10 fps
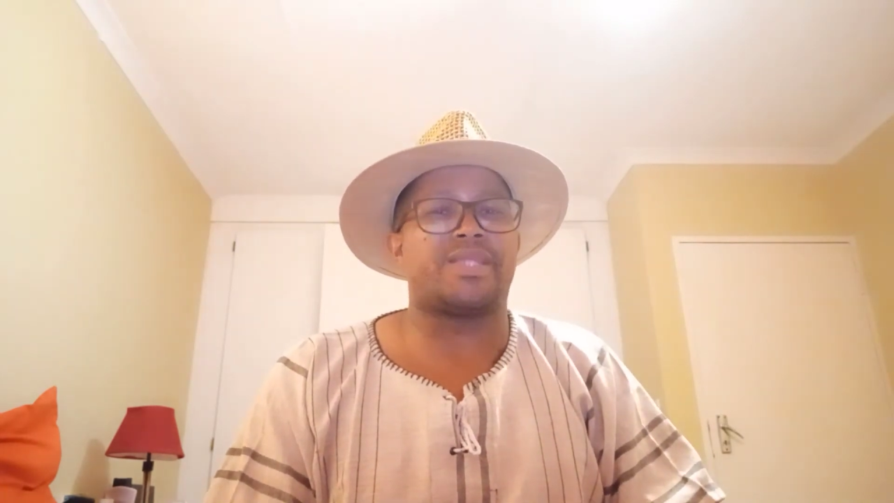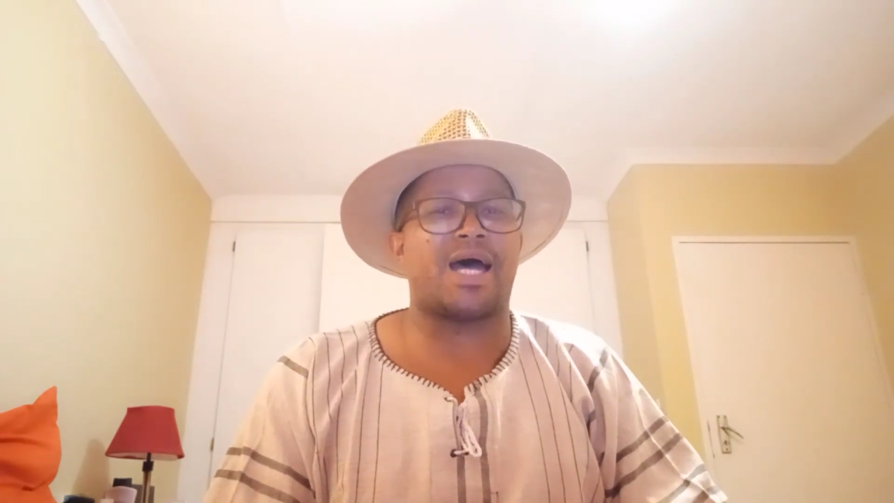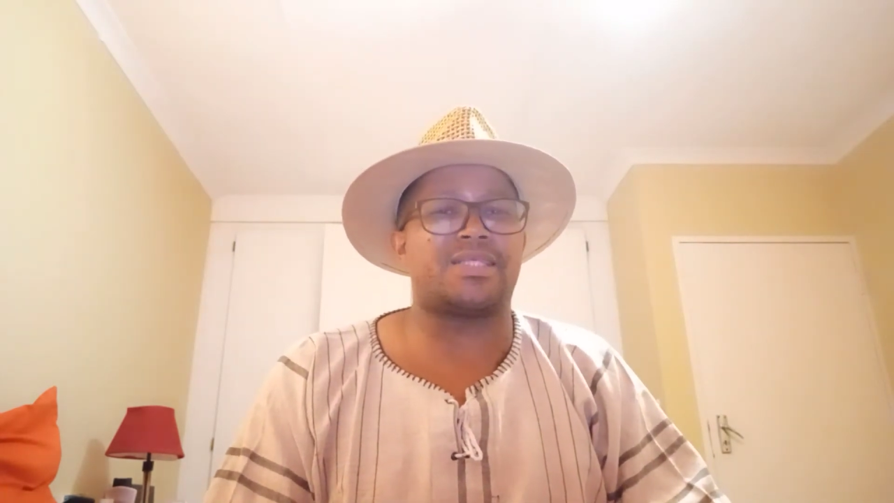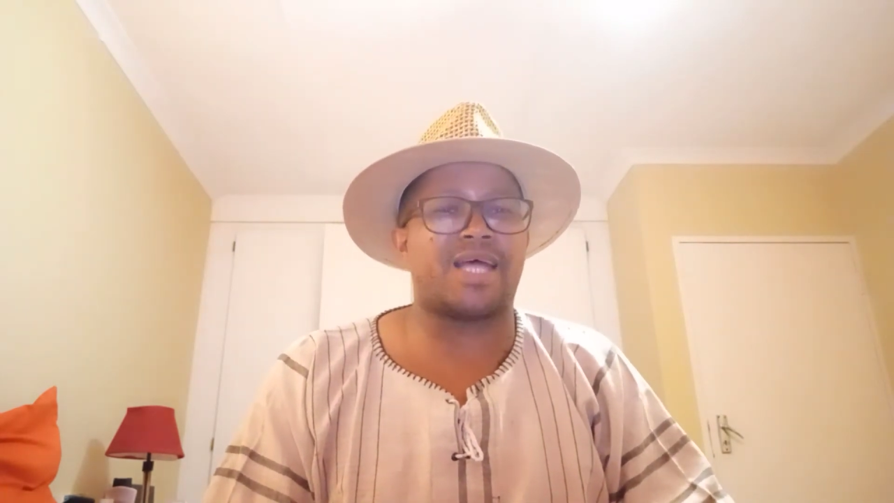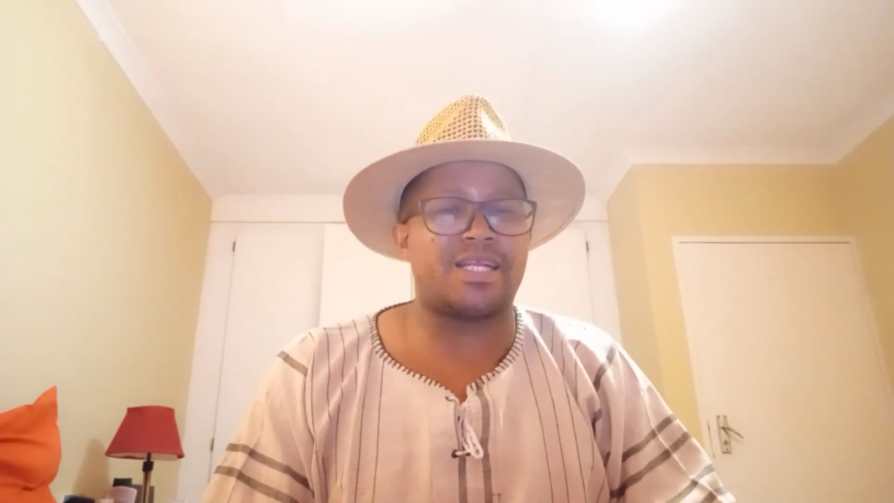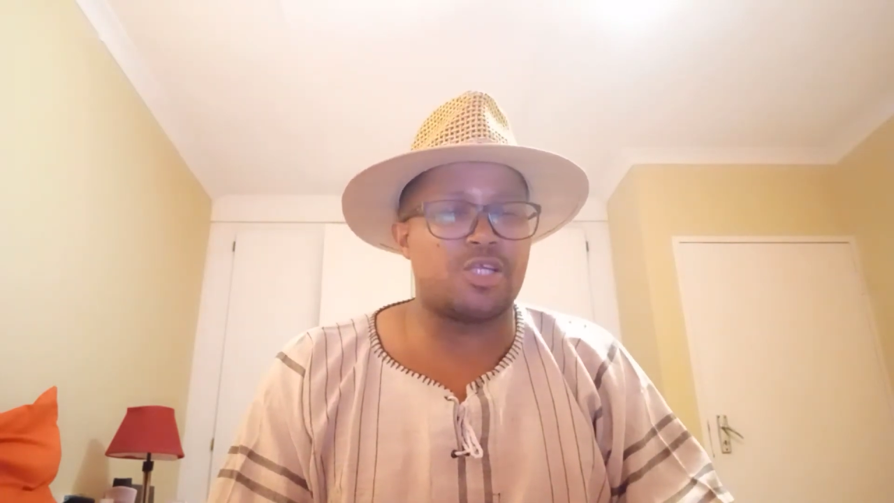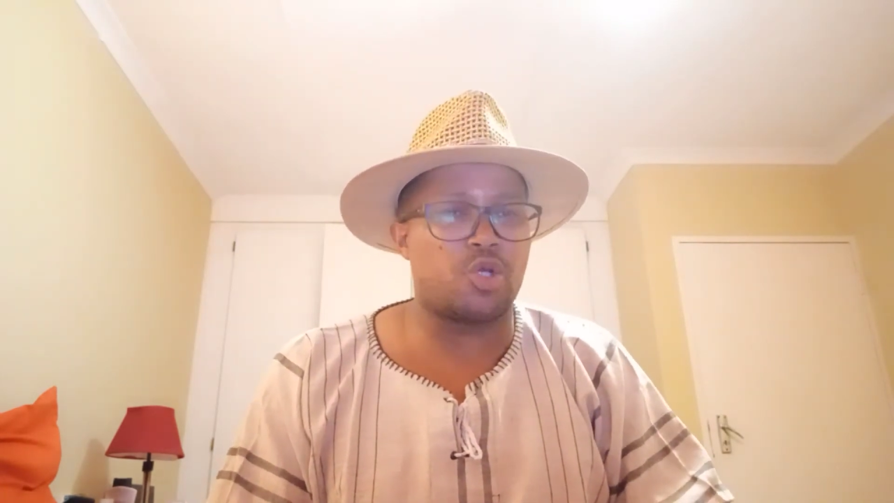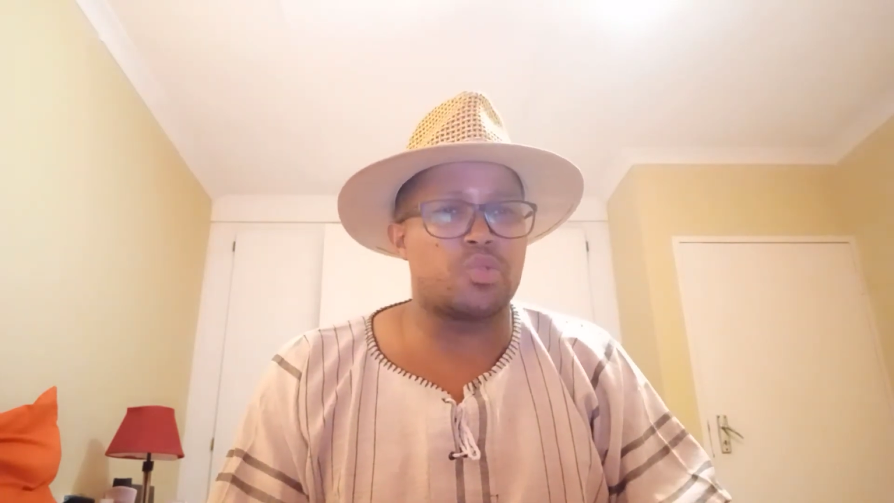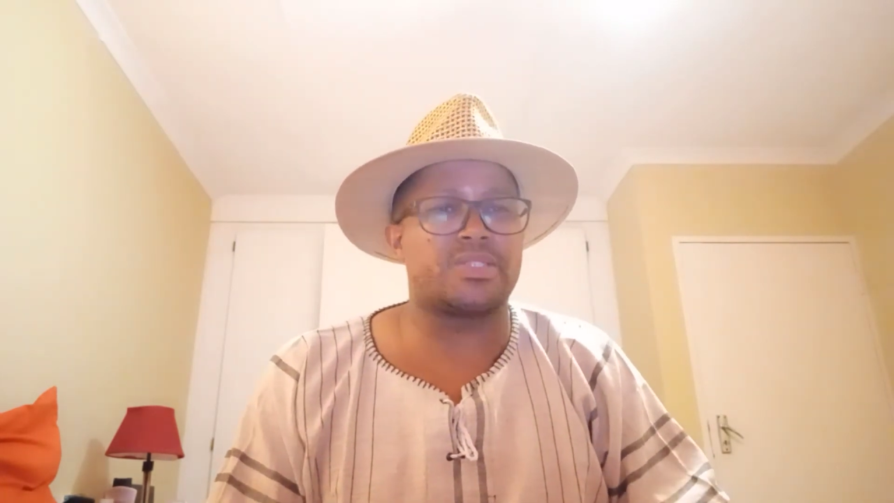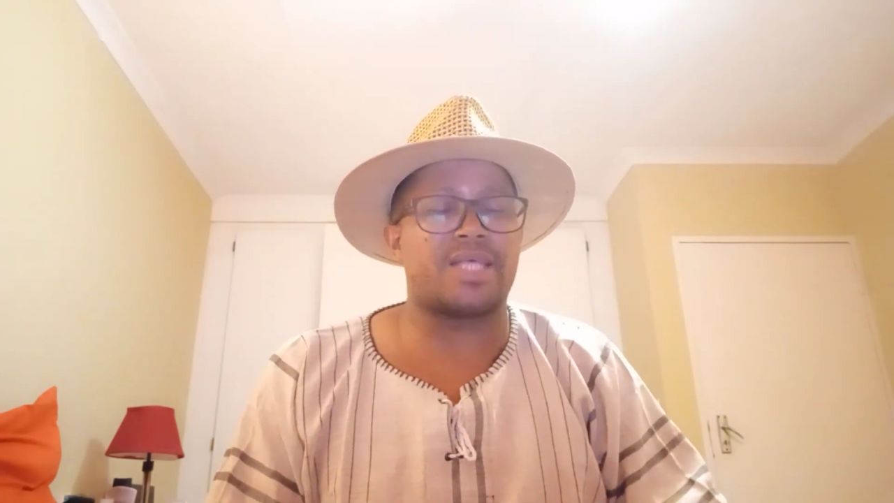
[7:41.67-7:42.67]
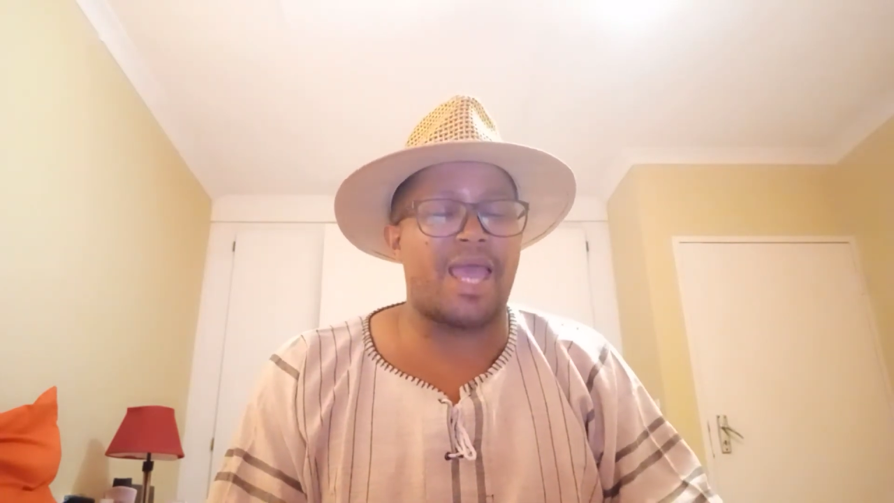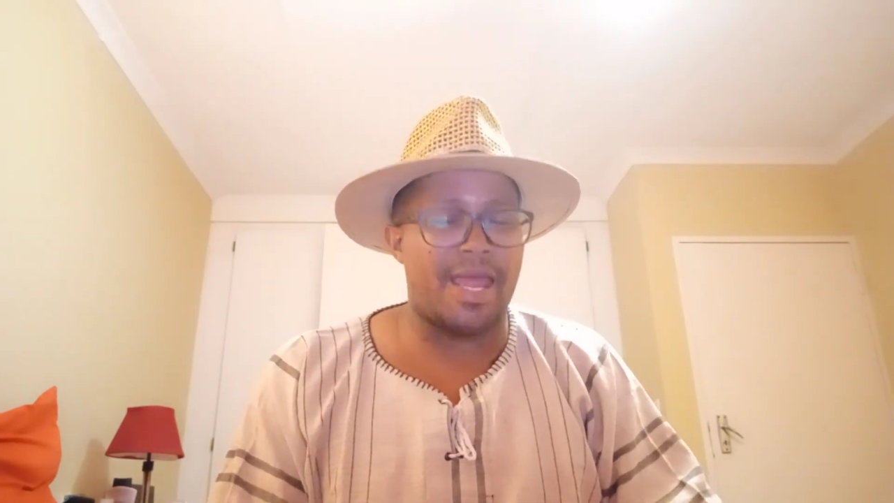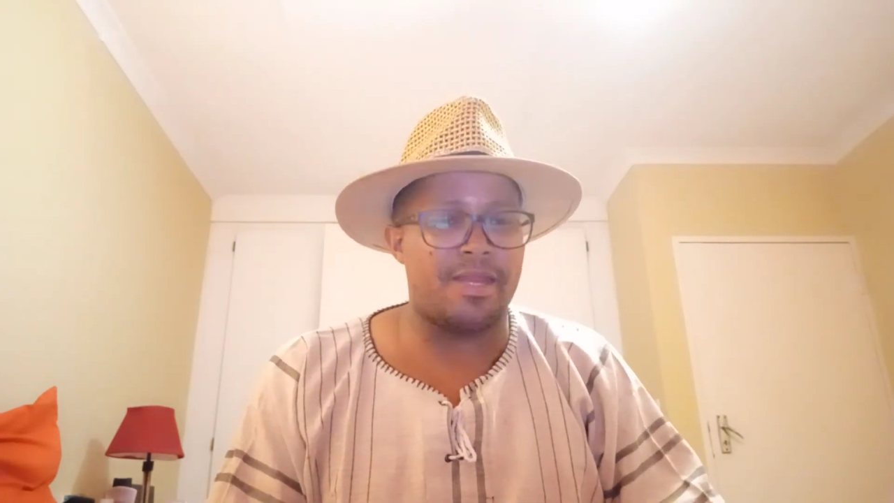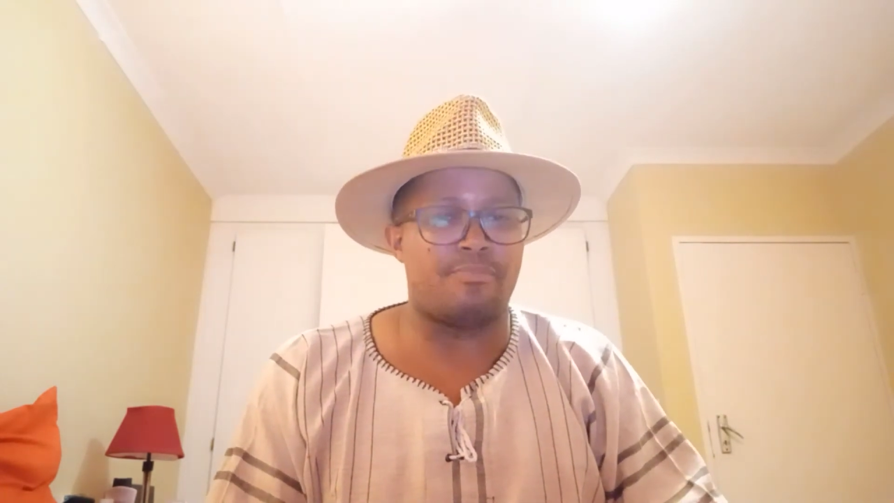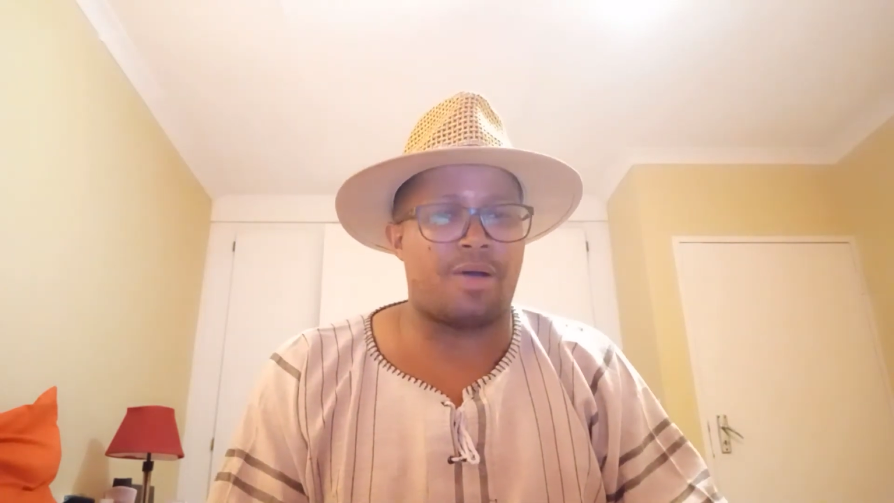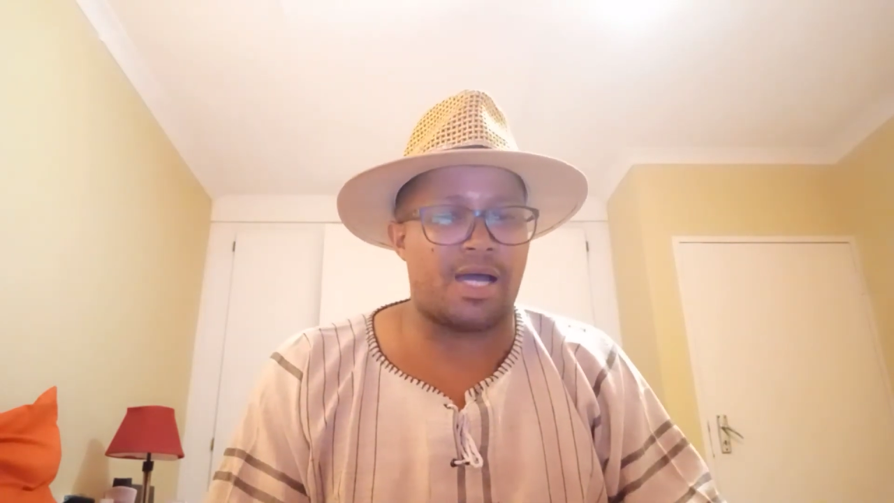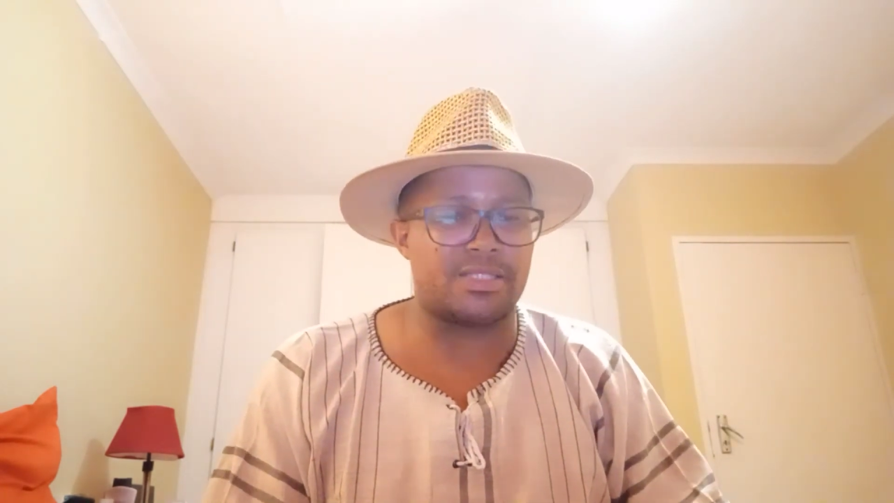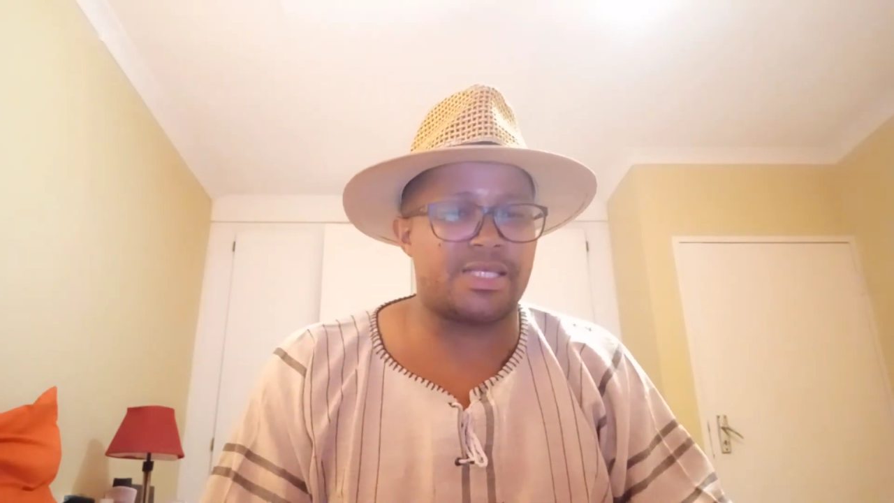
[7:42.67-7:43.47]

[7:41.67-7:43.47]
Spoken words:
that includes any part.